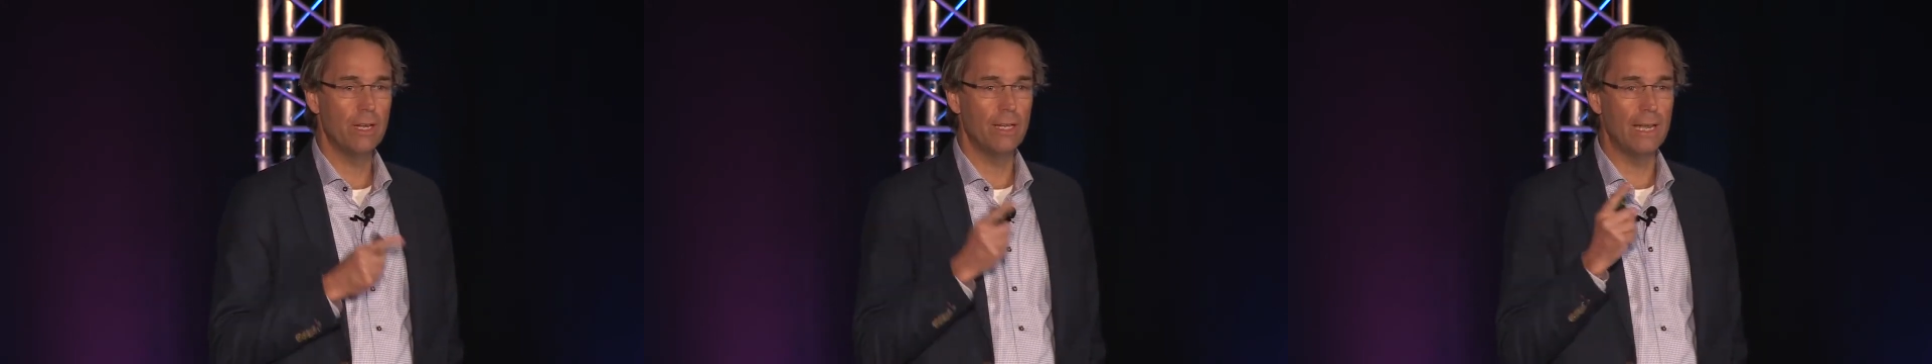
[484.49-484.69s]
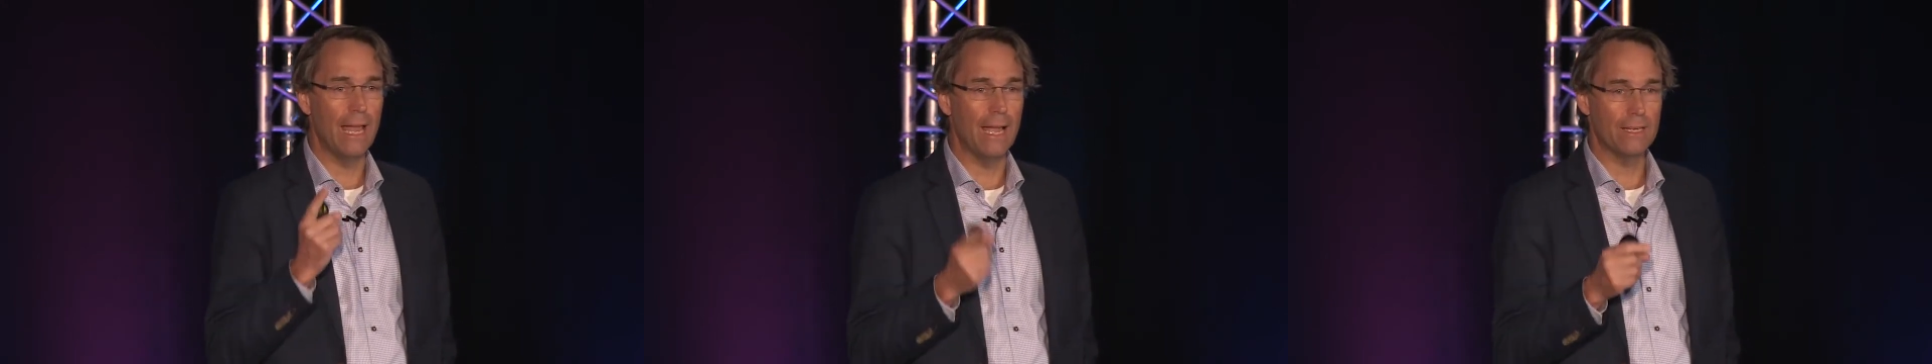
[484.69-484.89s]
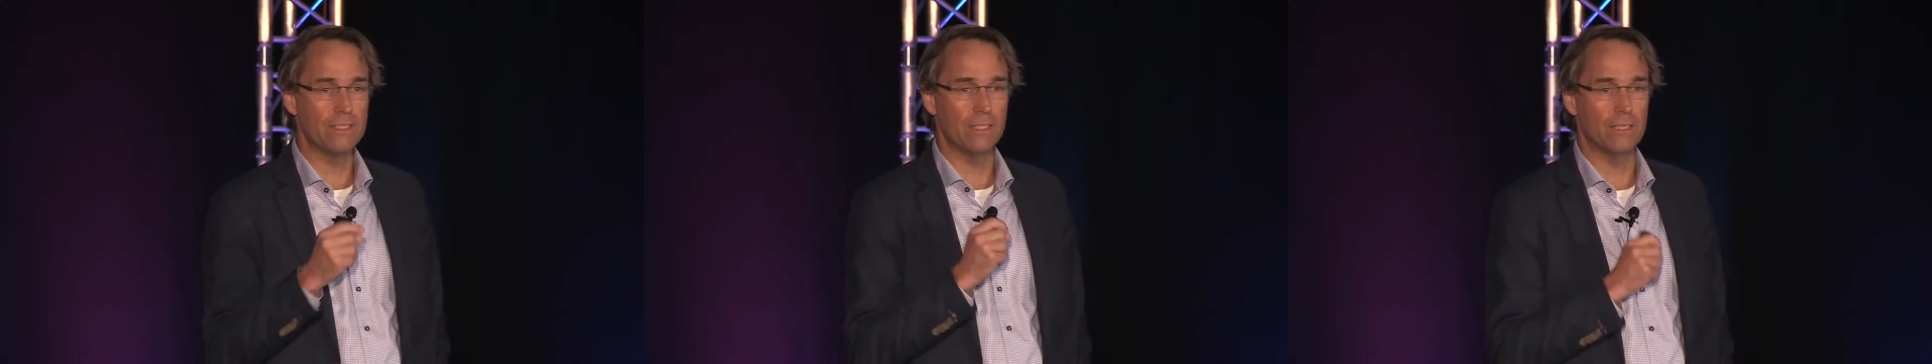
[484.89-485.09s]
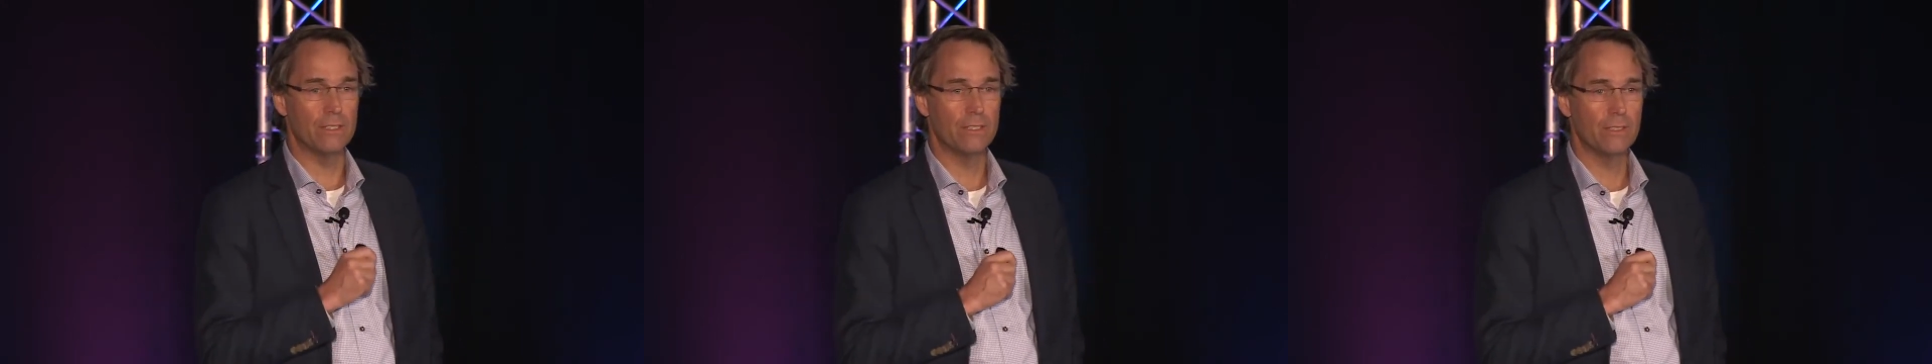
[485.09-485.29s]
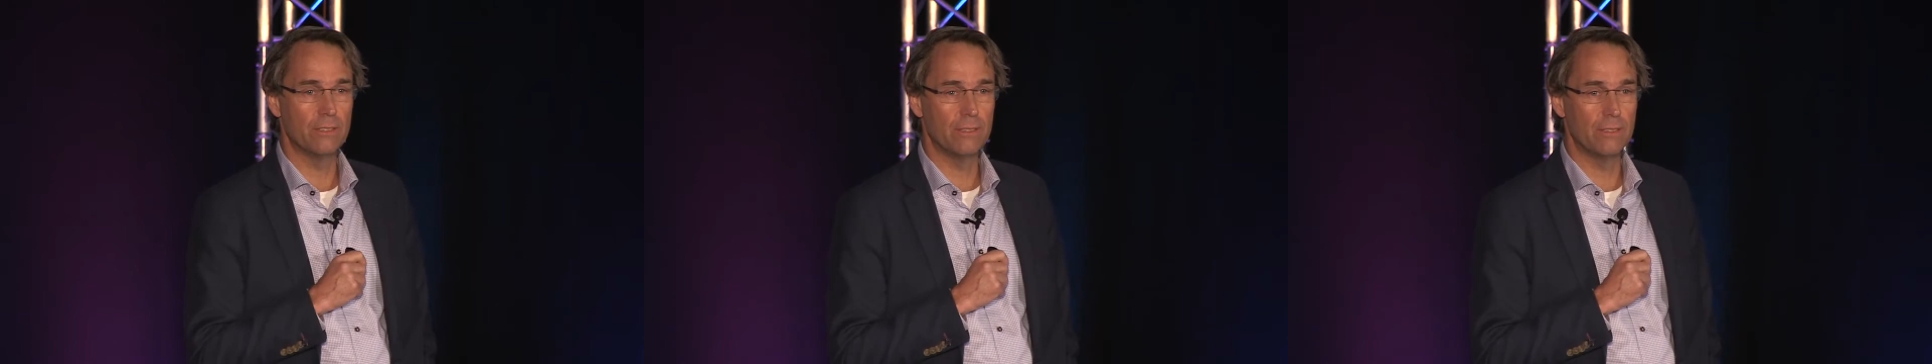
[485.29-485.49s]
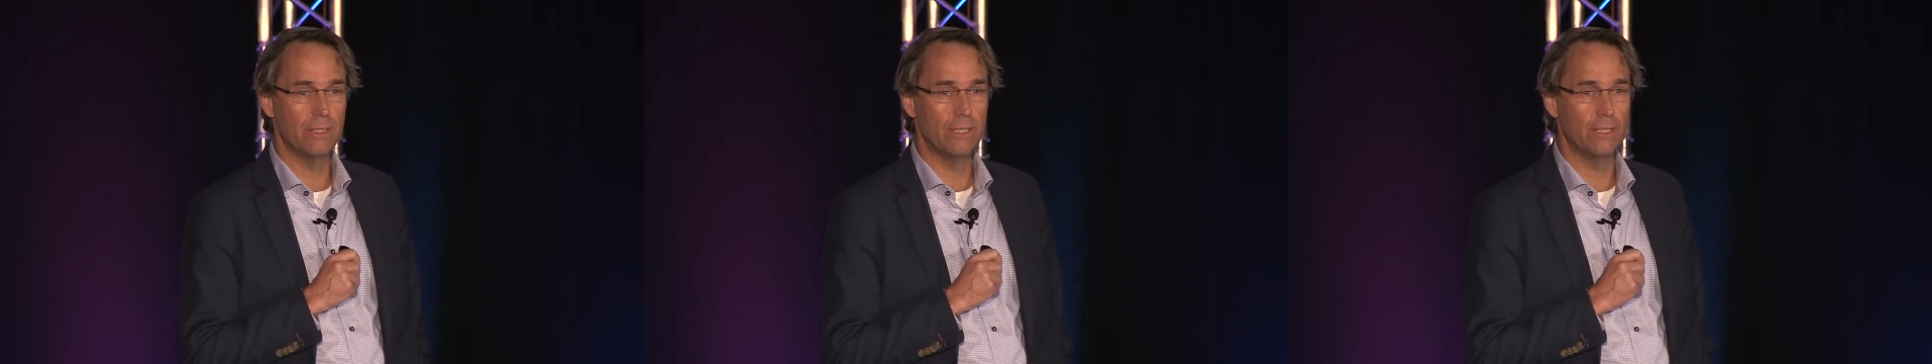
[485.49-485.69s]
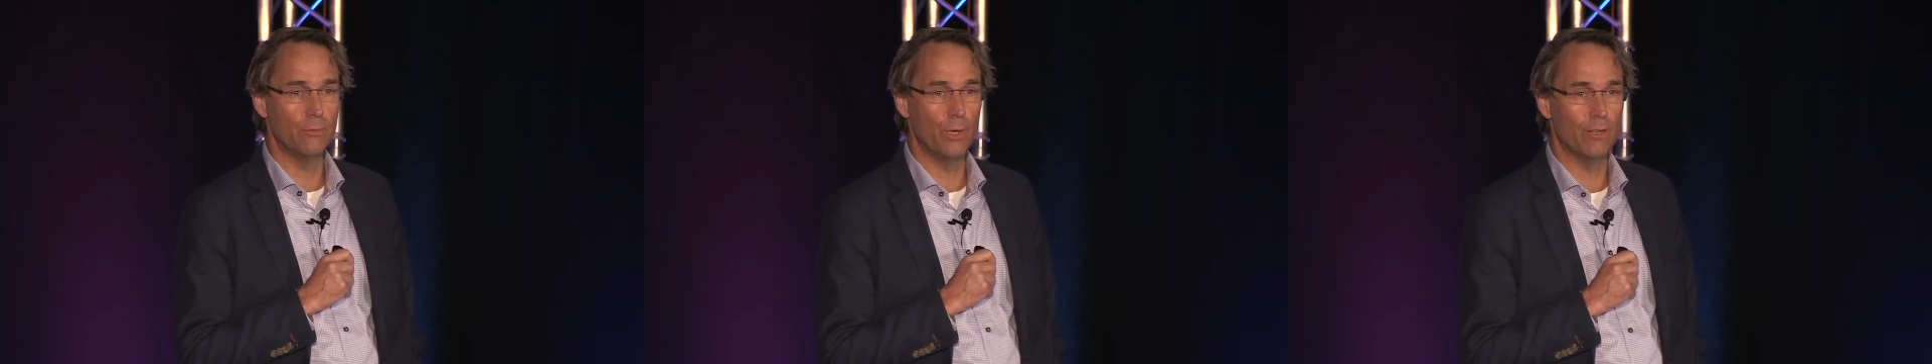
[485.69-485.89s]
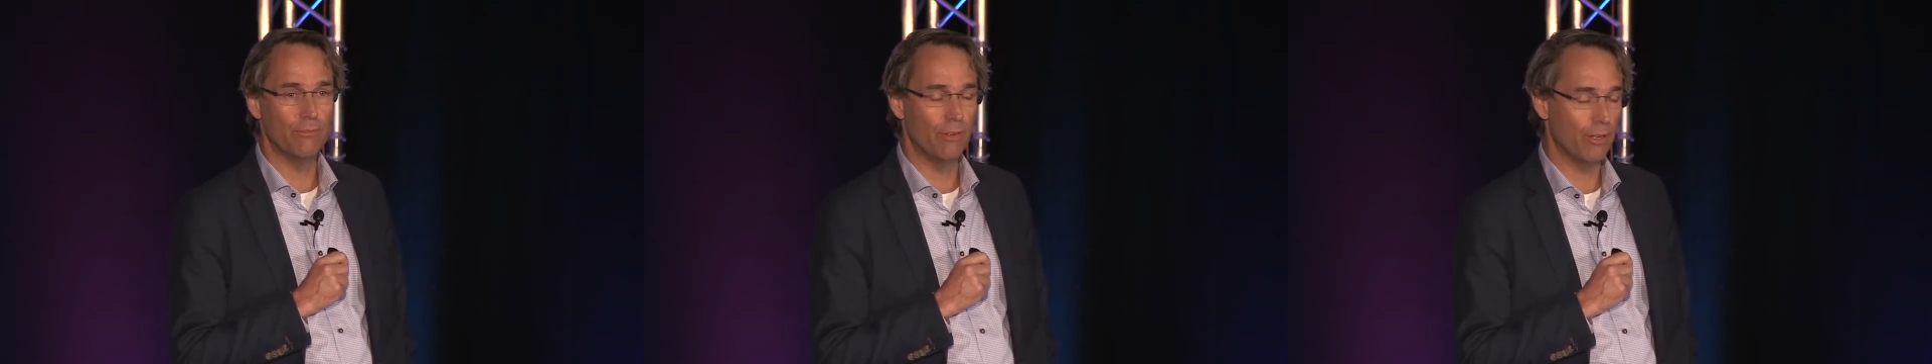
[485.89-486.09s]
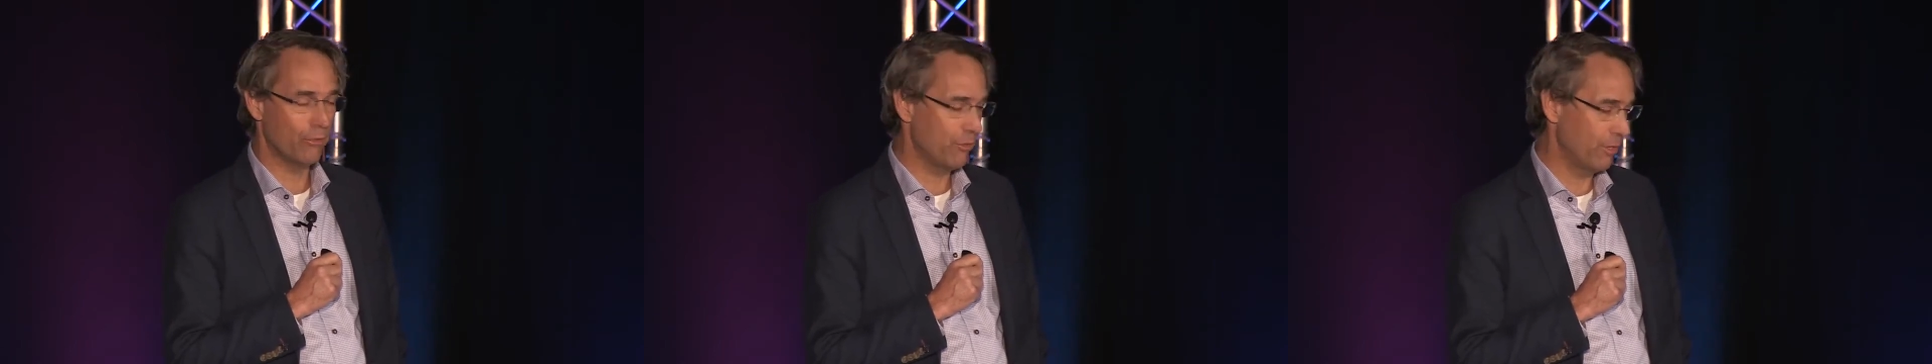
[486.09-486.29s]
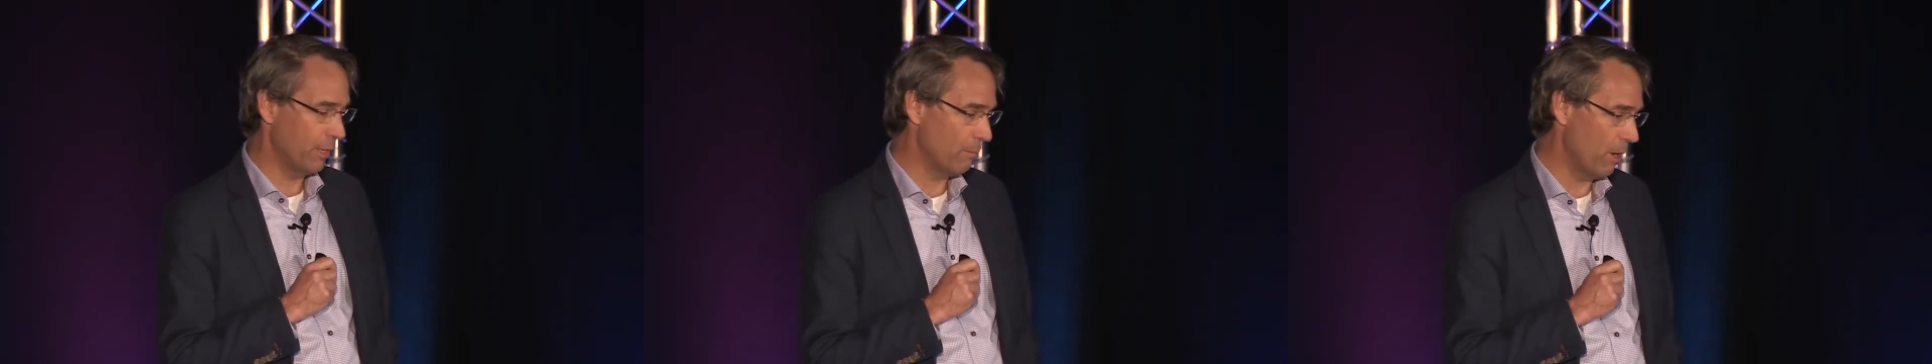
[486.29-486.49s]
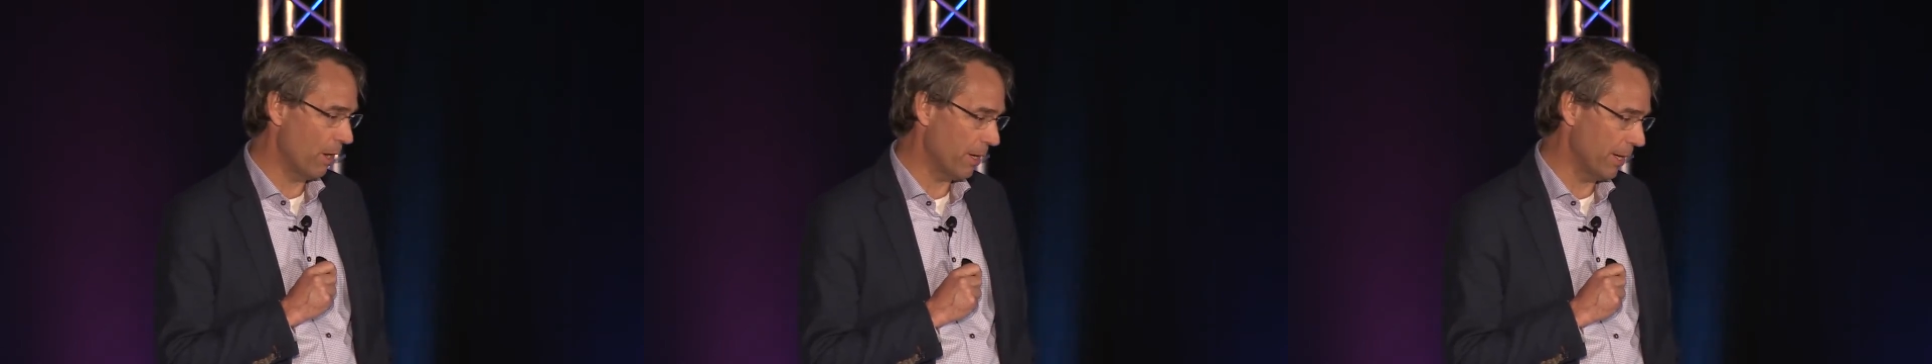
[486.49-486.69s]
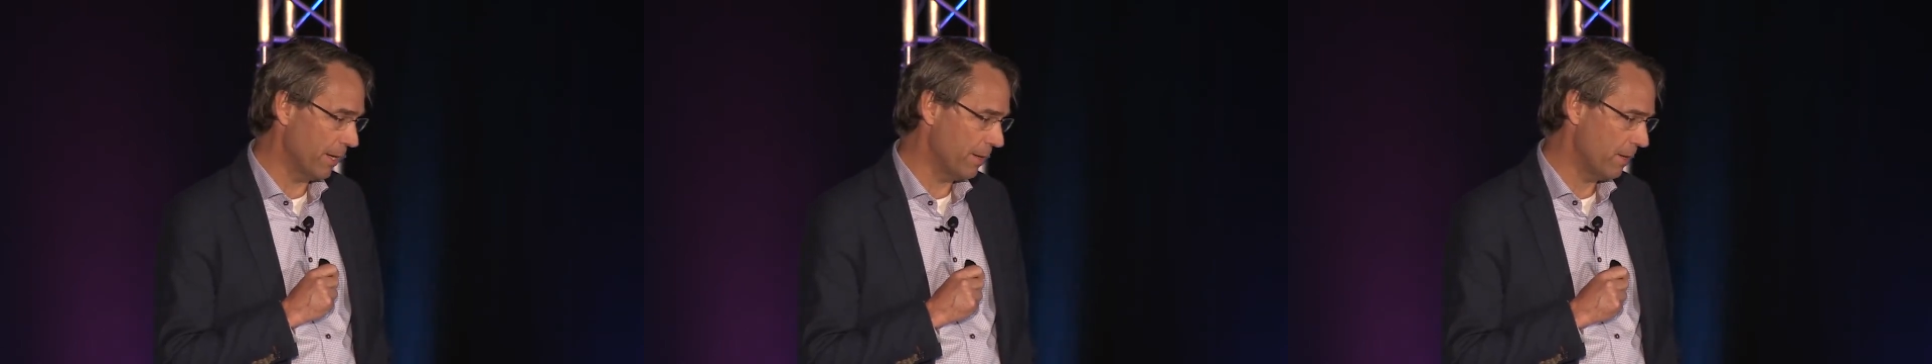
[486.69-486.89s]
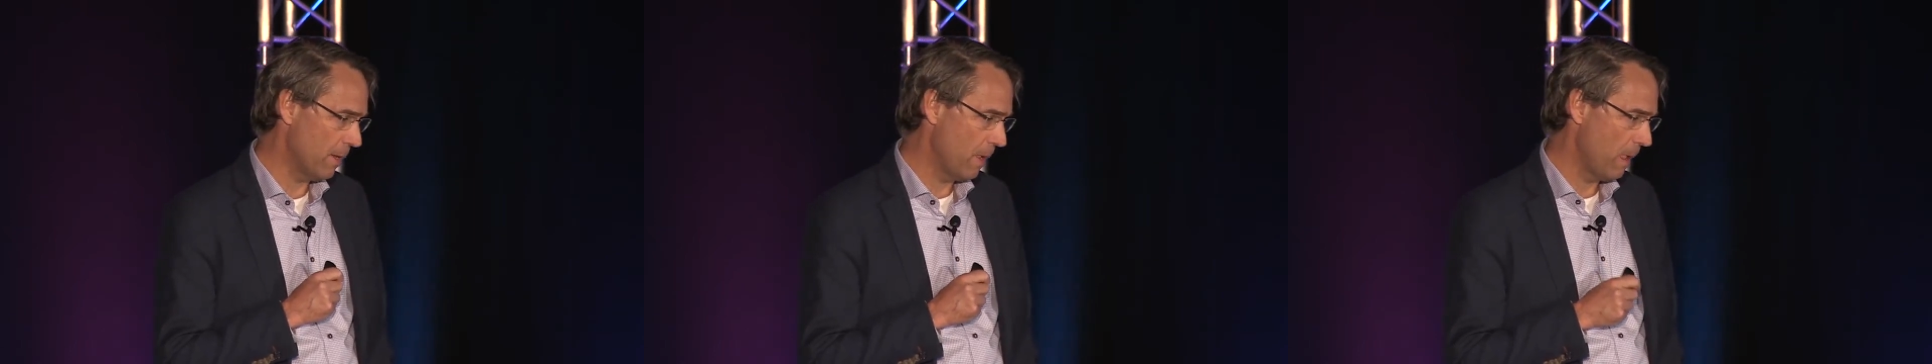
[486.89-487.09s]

and access in a well-functioning market.